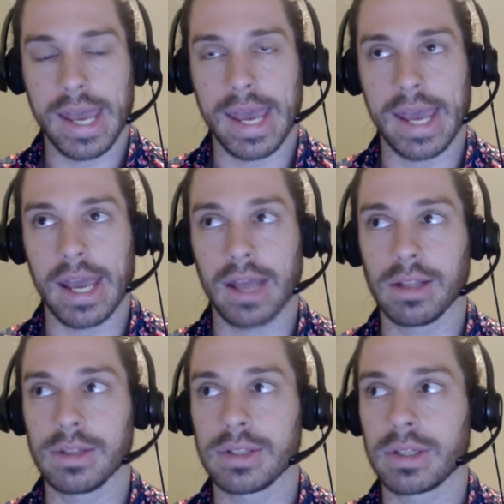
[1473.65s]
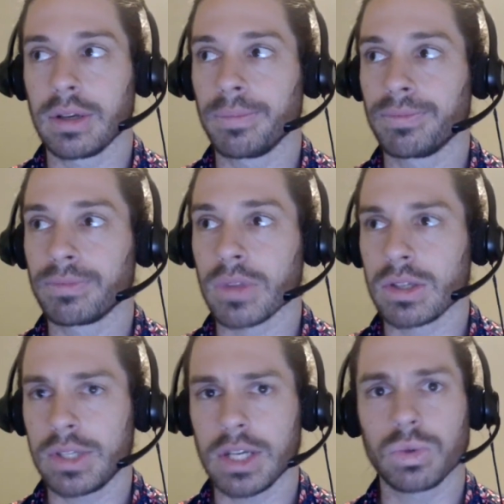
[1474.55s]
And
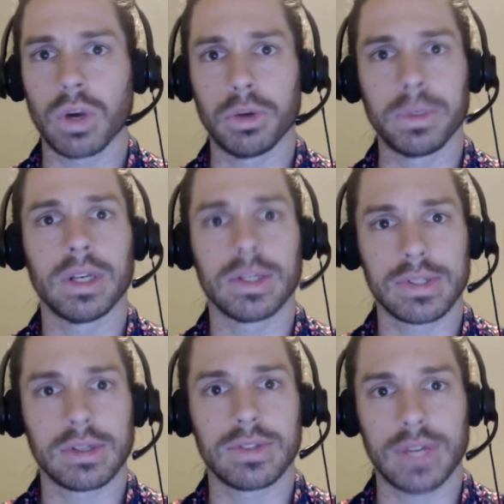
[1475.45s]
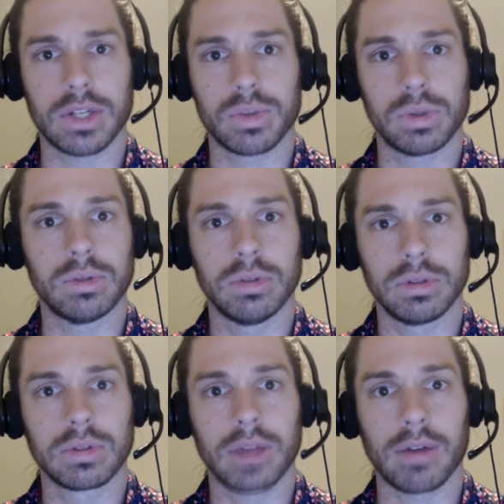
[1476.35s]
sexual openness and sexual
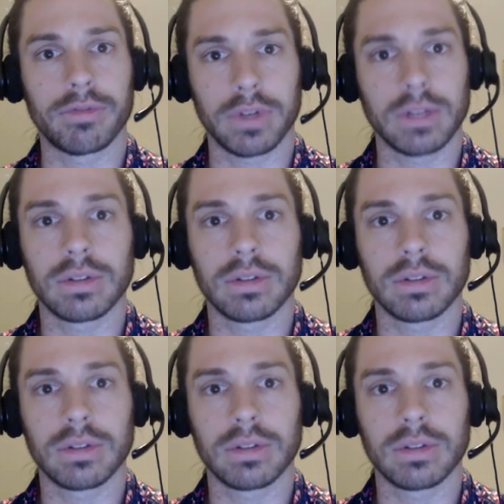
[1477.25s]
comfort